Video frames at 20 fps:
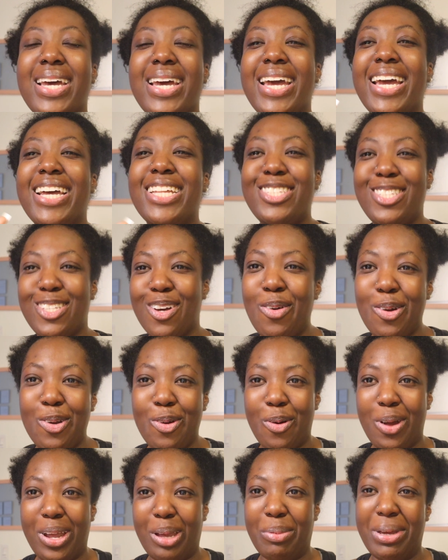it's so
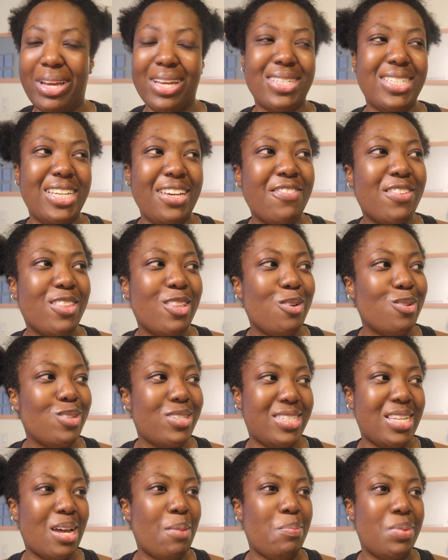annoying because even though
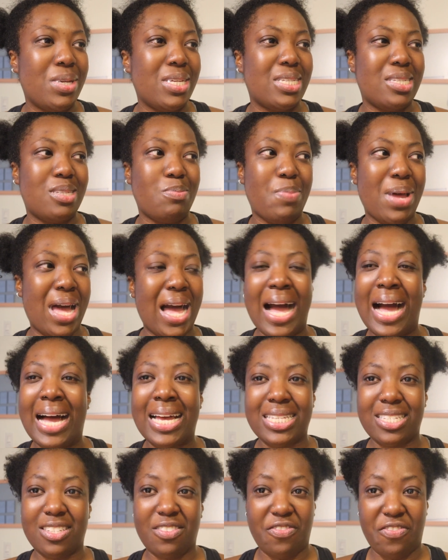step is
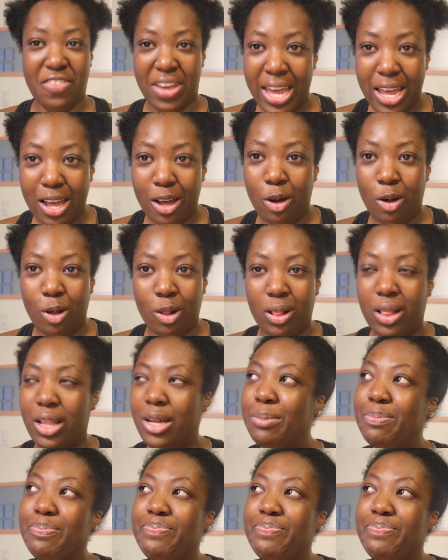pass fail,